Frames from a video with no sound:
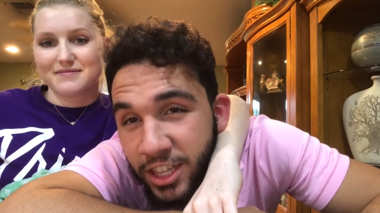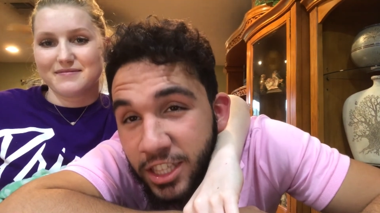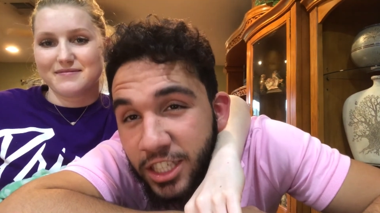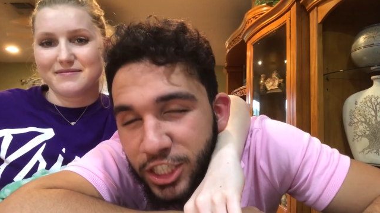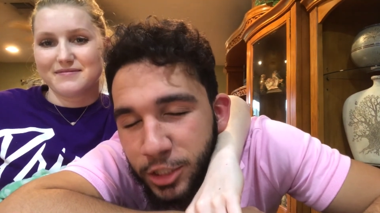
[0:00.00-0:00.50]

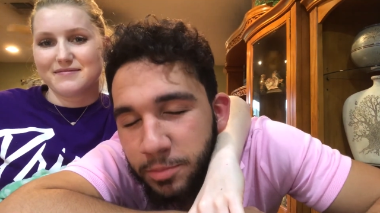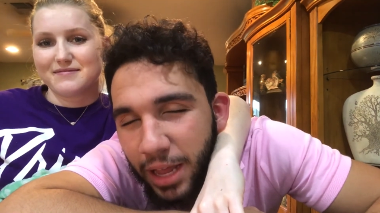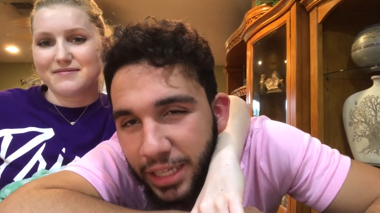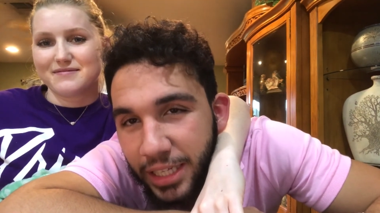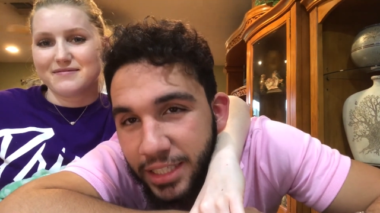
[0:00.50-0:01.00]
Speaker 1: the
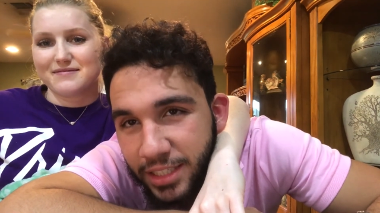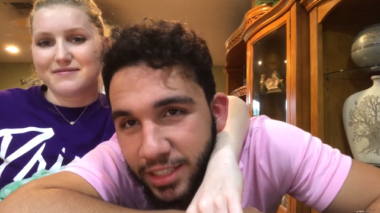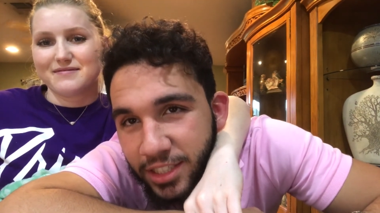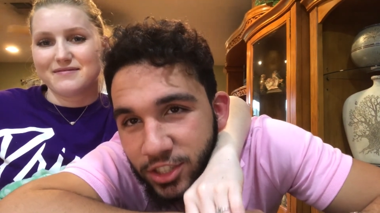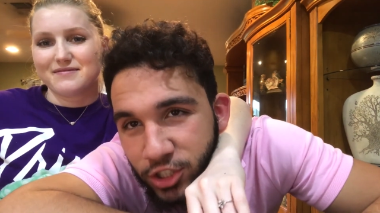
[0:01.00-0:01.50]
smell it
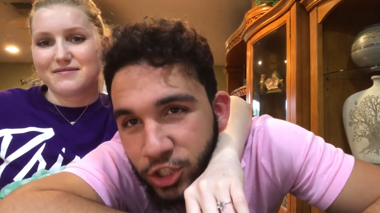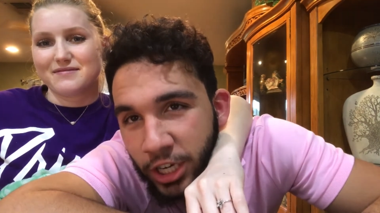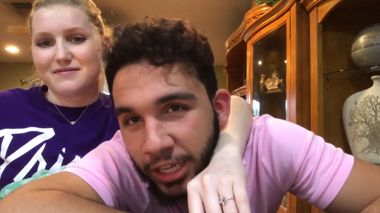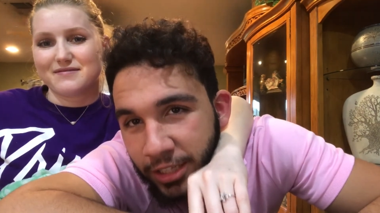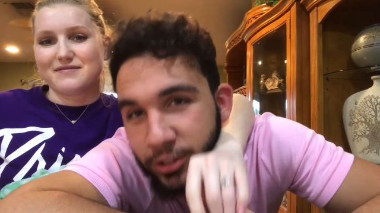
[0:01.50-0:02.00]

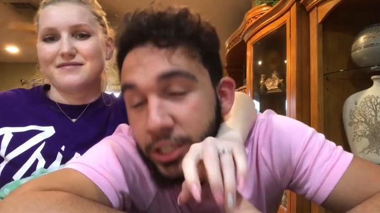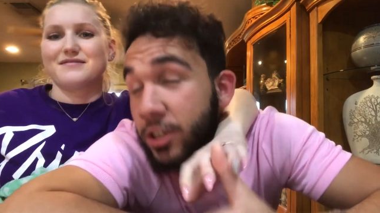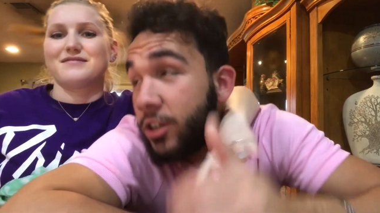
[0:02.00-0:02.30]
challenge. What's it